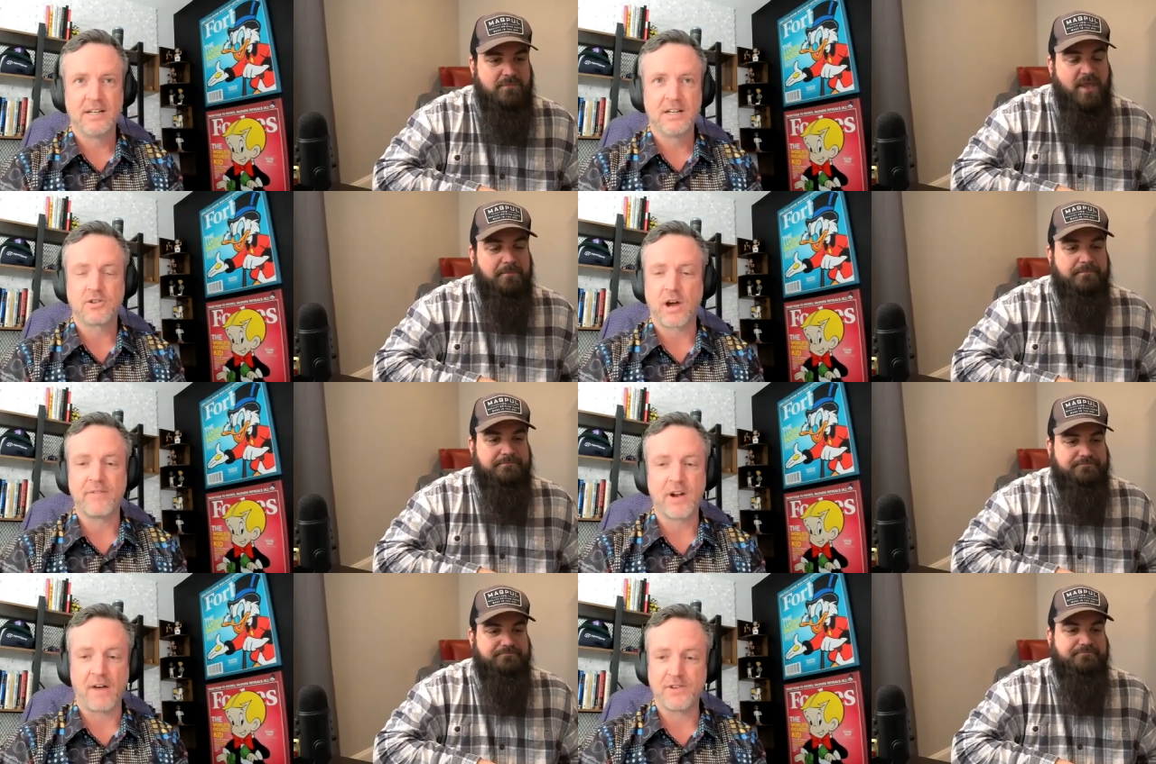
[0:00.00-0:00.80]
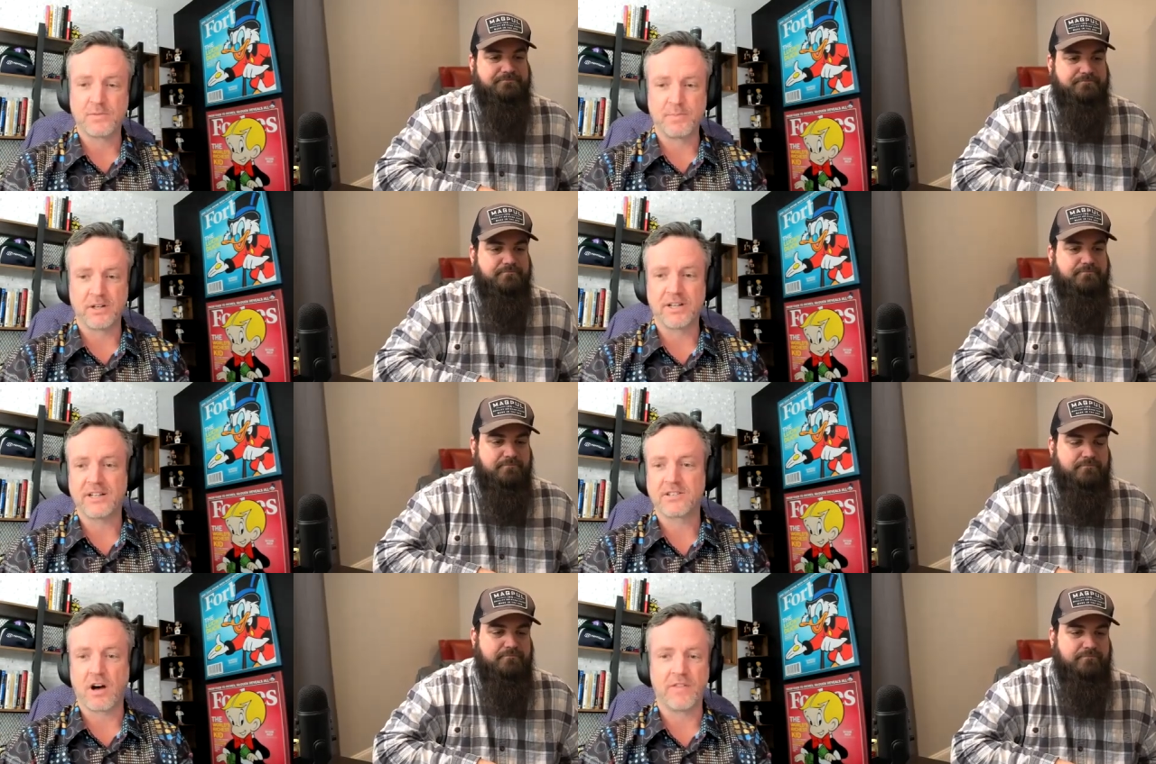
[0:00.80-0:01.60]
Speaker 1: Yeah. So I have an office
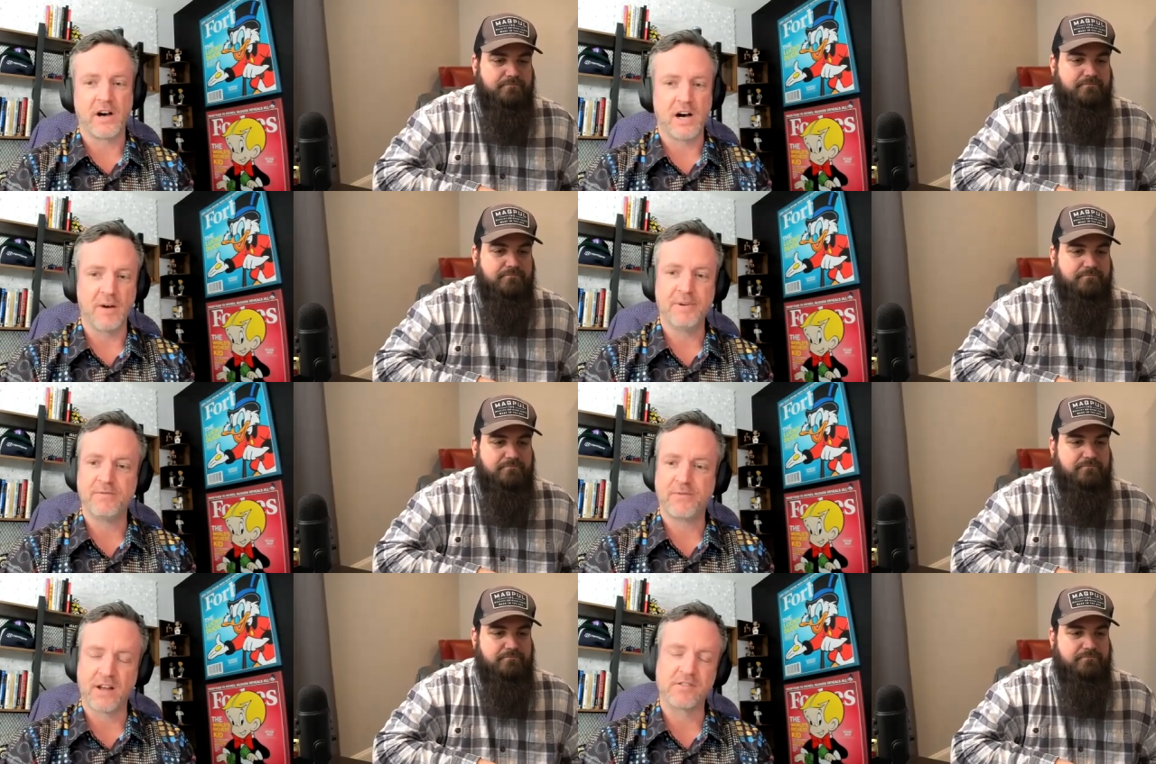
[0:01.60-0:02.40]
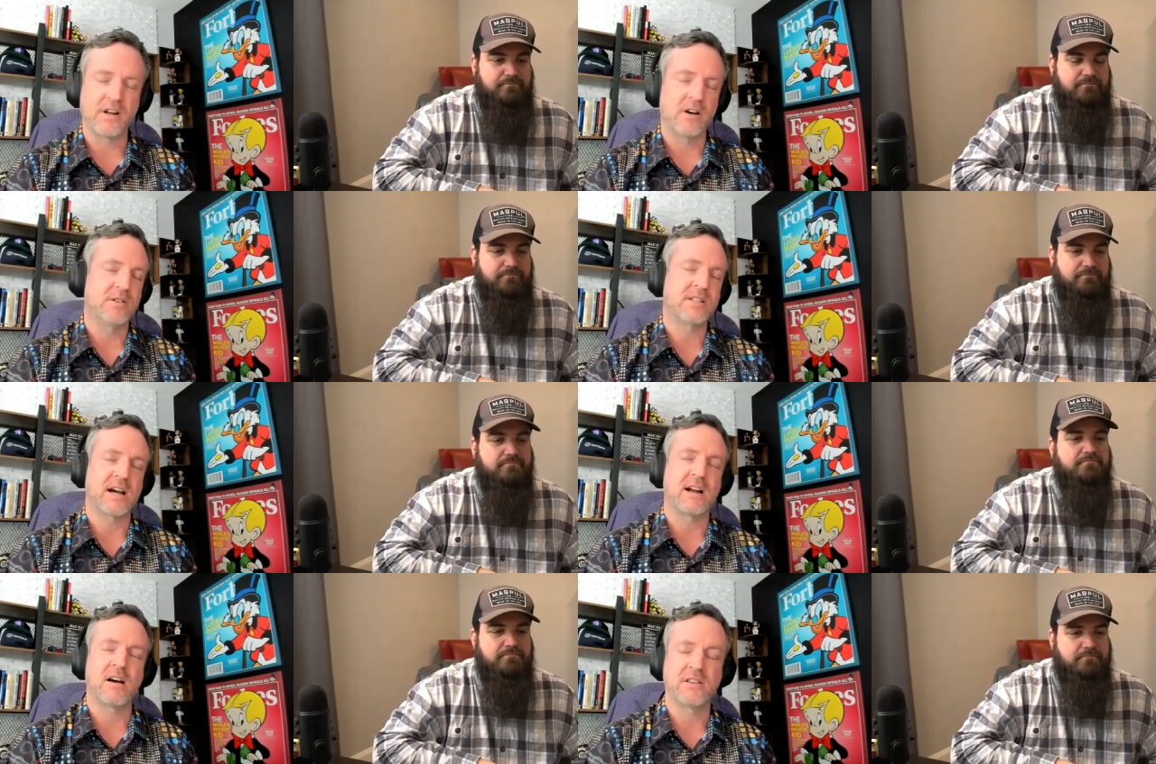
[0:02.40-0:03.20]
building. It's called The Hub in Fresno. It's
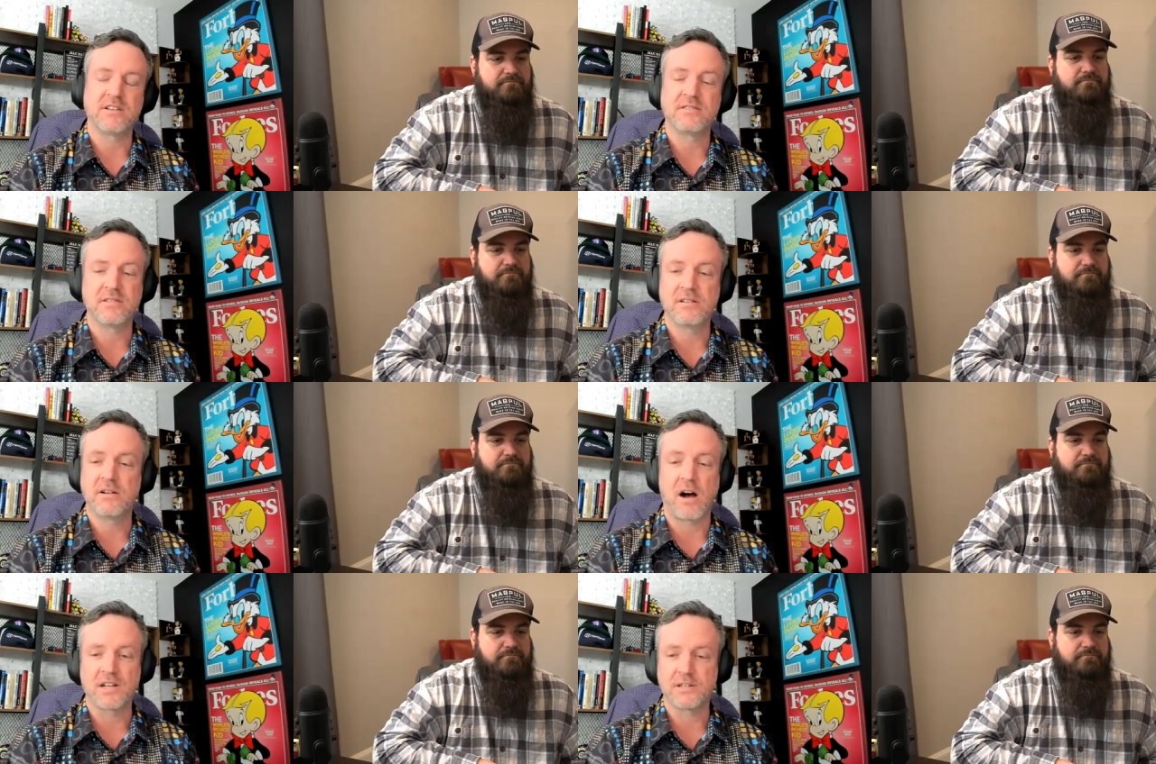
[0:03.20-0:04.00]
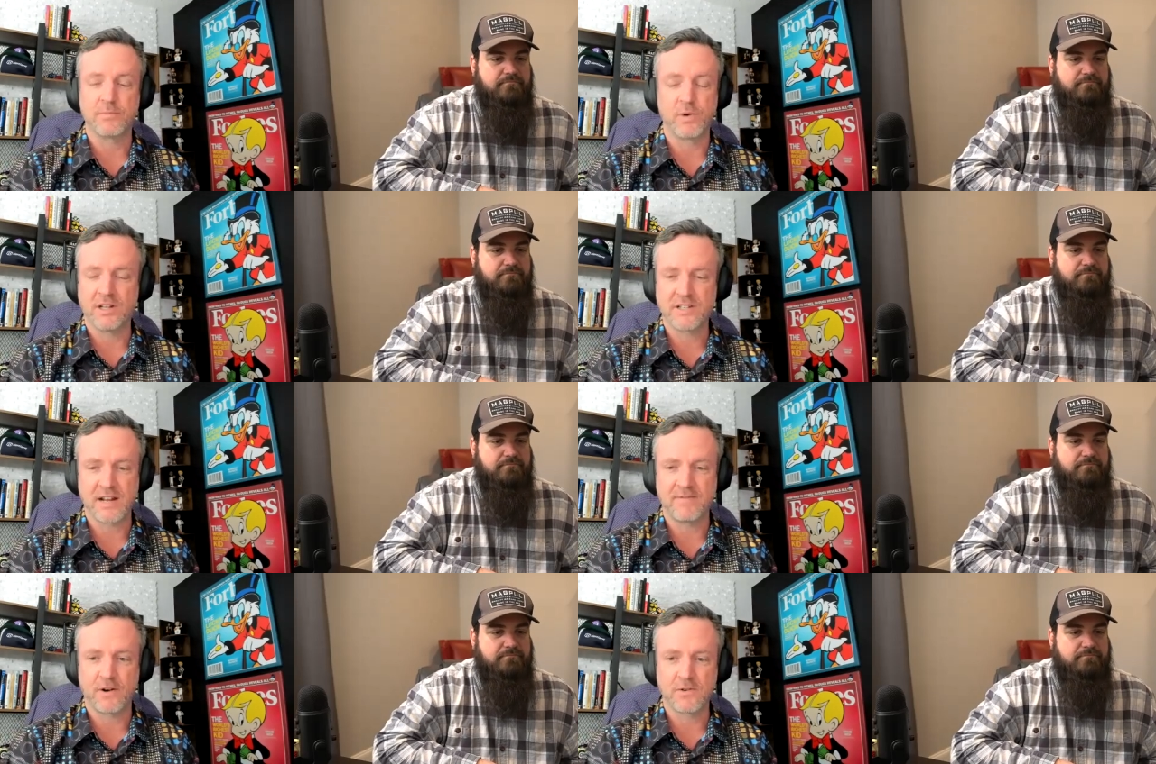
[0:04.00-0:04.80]
got all these awesome real
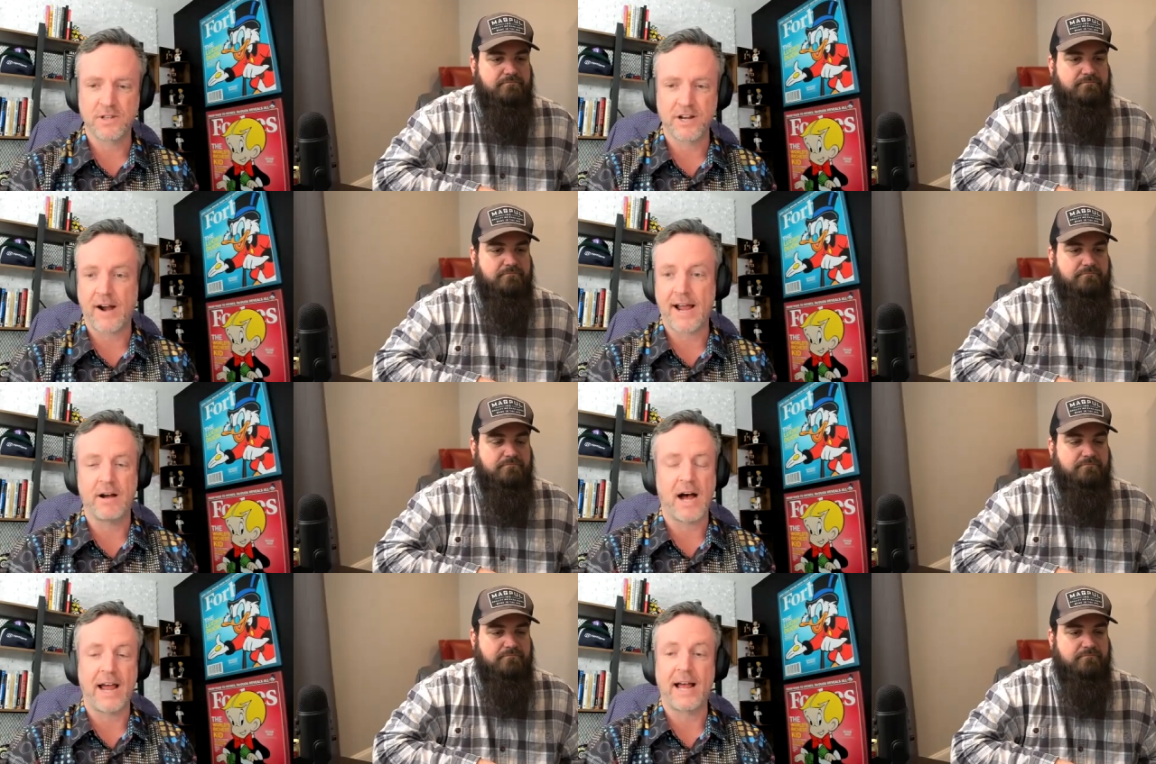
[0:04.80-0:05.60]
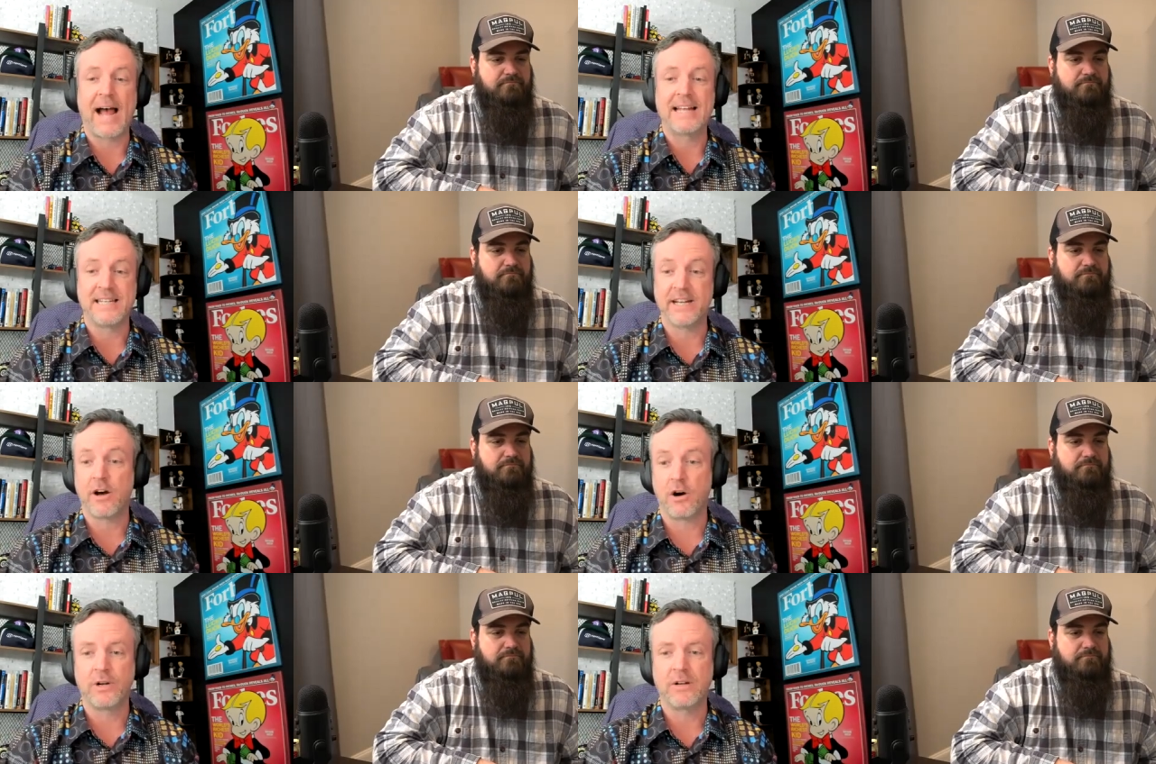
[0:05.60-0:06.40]
estate folks there. I, I, I
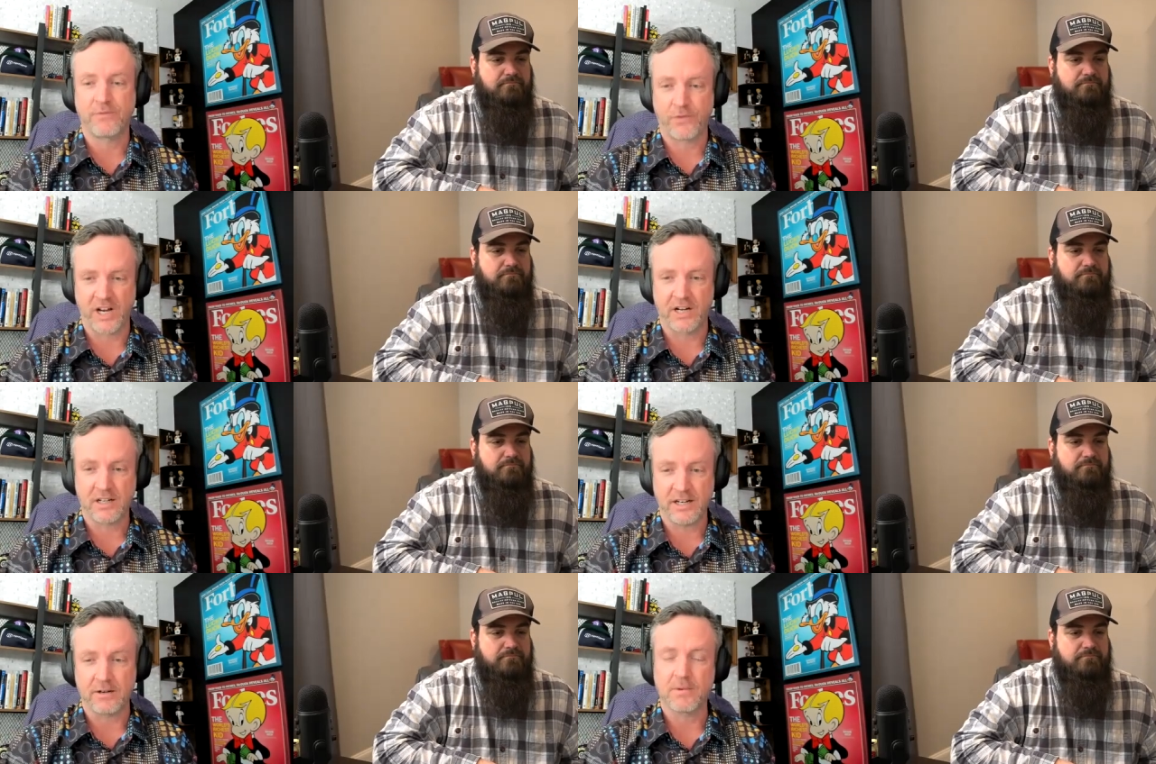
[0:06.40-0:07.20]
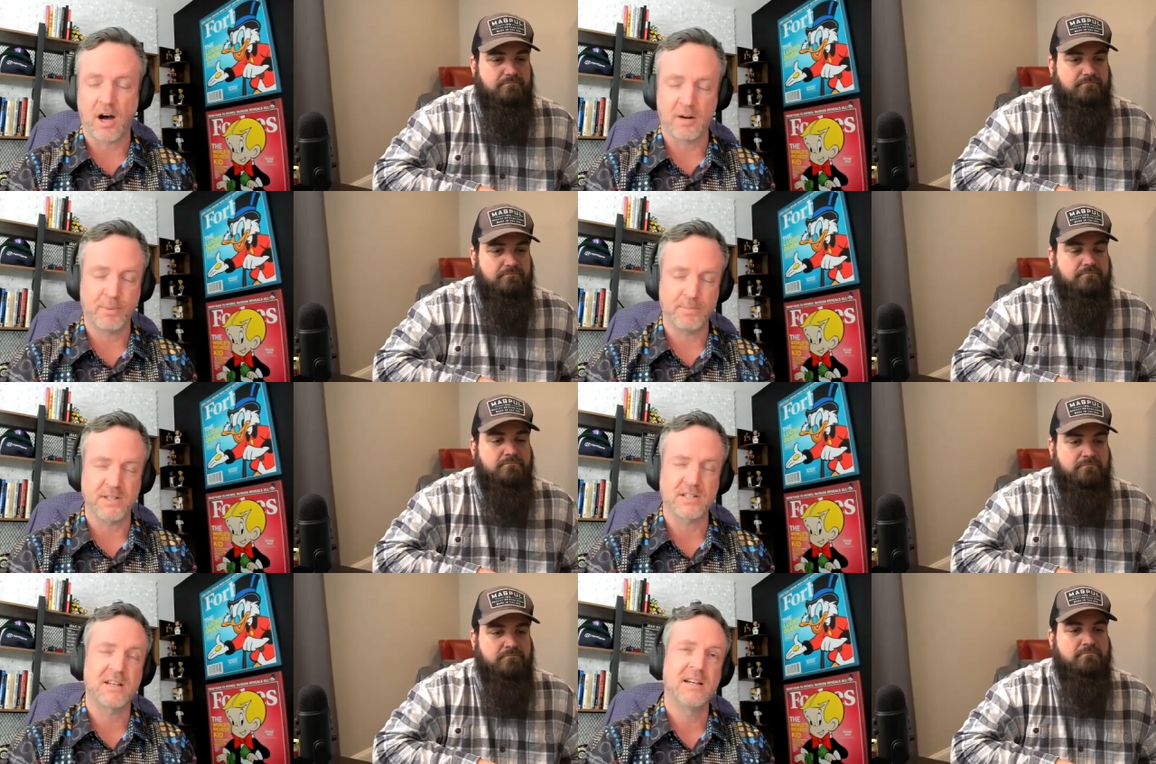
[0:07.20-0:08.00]
did own it free and clear on
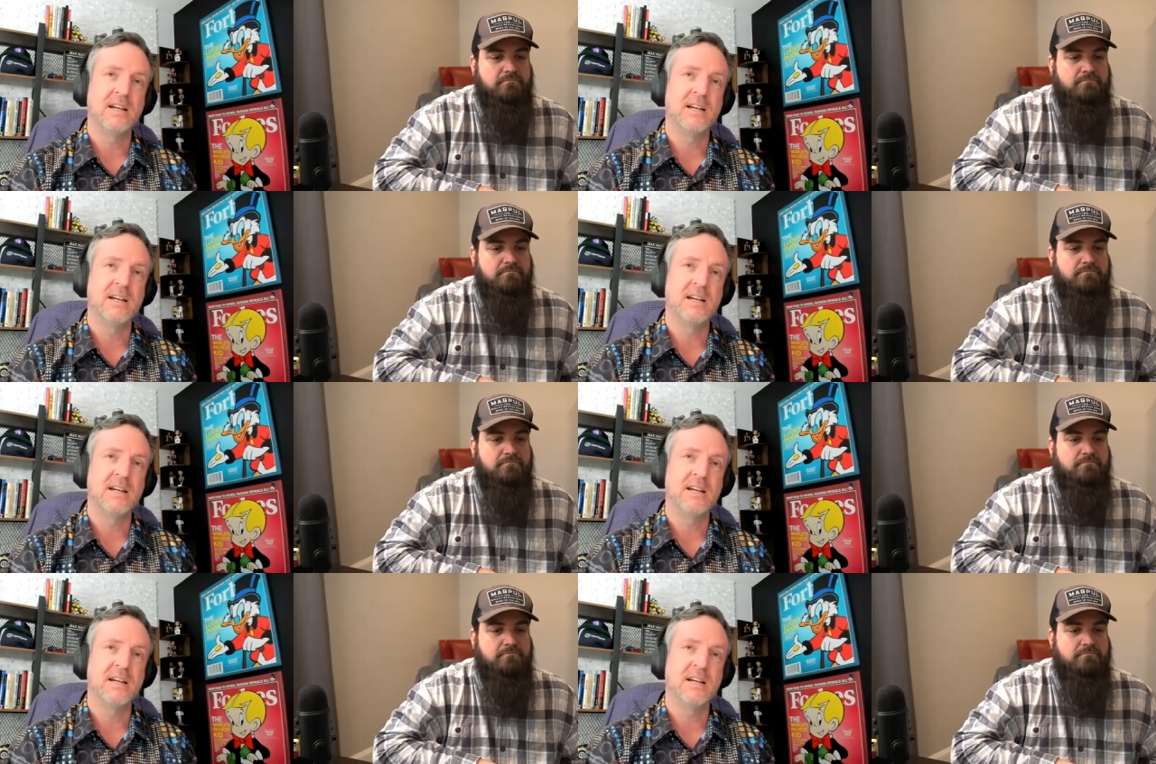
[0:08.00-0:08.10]
purpose.